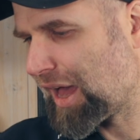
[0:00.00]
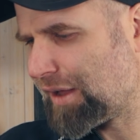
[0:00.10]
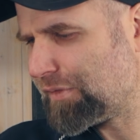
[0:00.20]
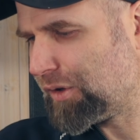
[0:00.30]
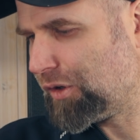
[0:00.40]

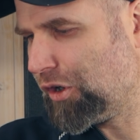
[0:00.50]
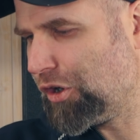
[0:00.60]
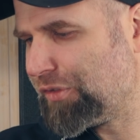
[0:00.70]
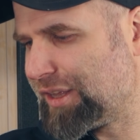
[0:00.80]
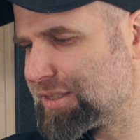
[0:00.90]
I've
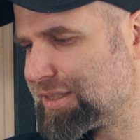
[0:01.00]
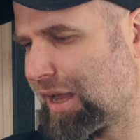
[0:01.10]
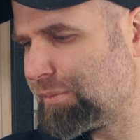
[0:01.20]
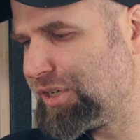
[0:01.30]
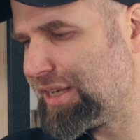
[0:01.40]
heard that
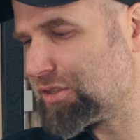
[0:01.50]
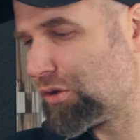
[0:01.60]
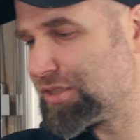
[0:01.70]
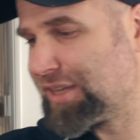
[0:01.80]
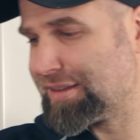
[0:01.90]
some yeast
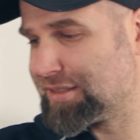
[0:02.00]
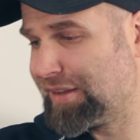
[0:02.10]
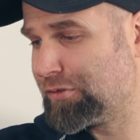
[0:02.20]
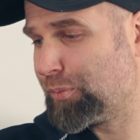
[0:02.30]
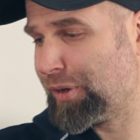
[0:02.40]
are
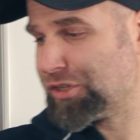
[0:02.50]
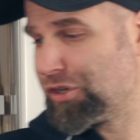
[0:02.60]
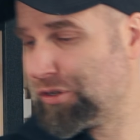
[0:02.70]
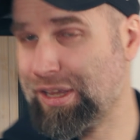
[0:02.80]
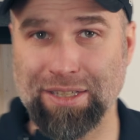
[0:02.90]
sensitive to
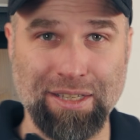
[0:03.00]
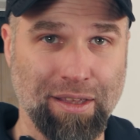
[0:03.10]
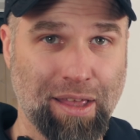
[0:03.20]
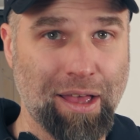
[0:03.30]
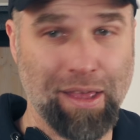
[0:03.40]
pressure. Yes,
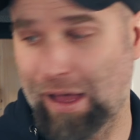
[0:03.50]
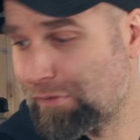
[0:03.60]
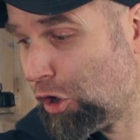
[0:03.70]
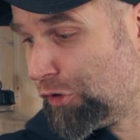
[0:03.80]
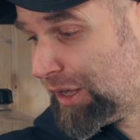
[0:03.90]
I,
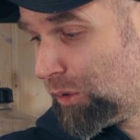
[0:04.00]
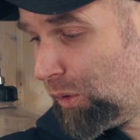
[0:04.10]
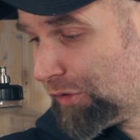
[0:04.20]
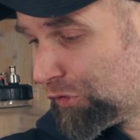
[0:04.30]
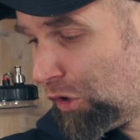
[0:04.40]
I've heard that
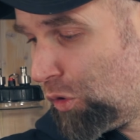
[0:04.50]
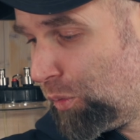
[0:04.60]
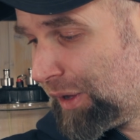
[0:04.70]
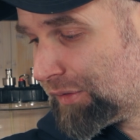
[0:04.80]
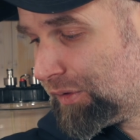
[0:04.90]
also,
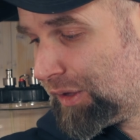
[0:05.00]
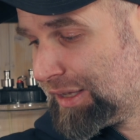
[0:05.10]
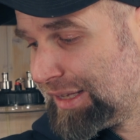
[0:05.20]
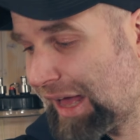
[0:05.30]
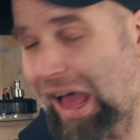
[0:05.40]
but uh,
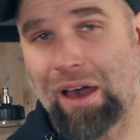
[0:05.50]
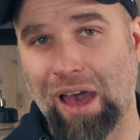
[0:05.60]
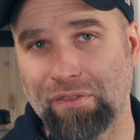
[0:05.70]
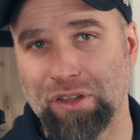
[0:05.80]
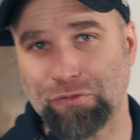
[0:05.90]
I haven't